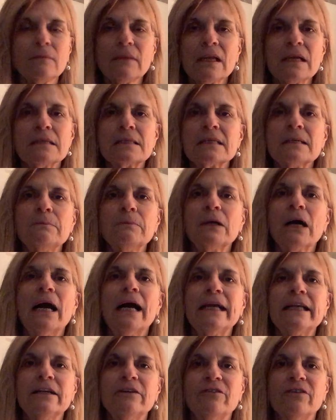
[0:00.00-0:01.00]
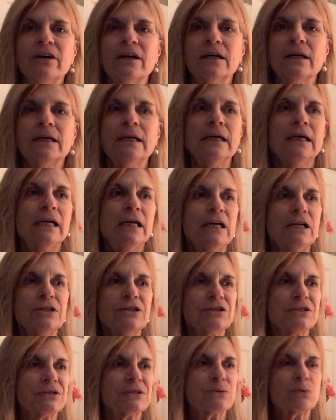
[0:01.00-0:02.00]
some kind of a
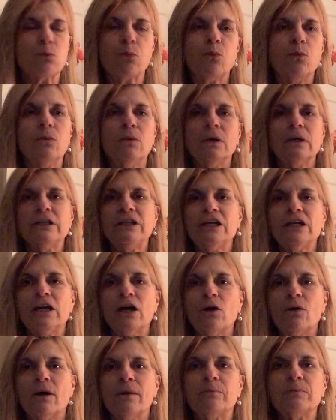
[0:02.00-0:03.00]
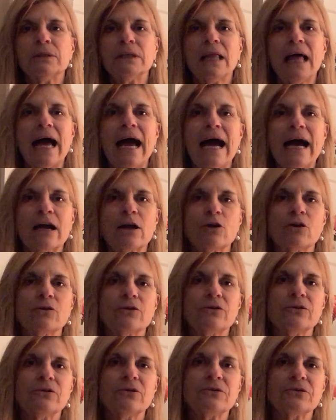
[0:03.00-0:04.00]
just a plaque
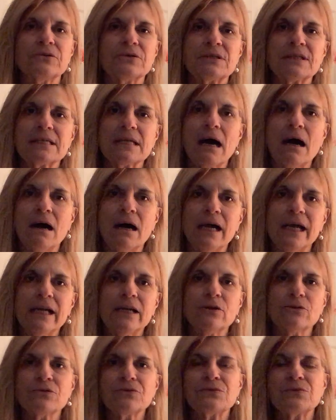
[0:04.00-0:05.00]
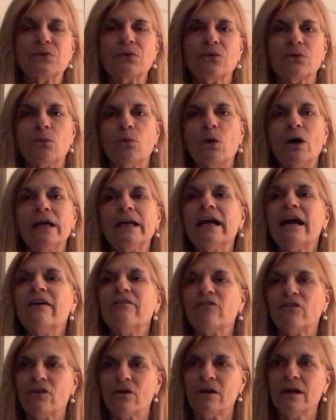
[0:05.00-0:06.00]
or a sign or
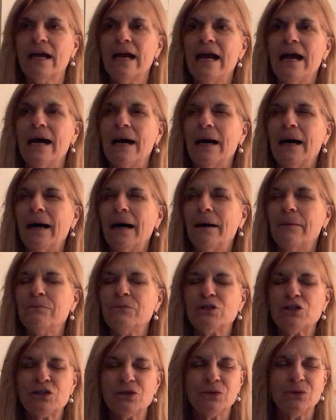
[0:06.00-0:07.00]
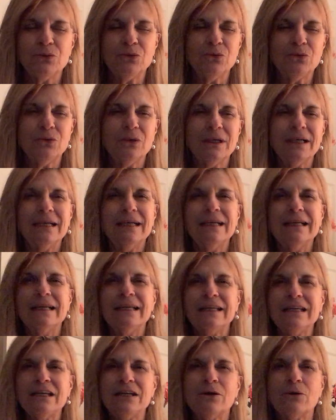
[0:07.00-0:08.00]
whatever, to
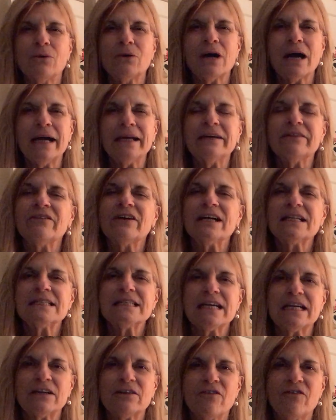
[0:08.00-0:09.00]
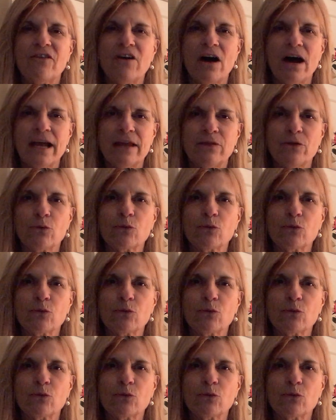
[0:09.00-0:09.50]
kind of identify the